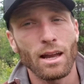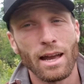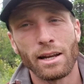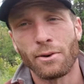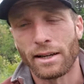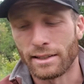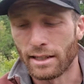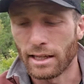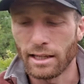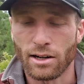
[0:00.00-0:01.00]
Anyways,
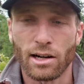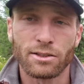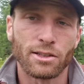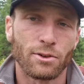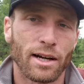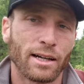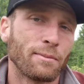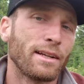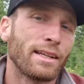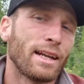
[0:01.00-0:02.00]
he also
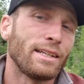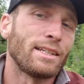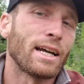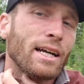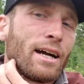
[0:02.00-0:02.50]
recommended that I check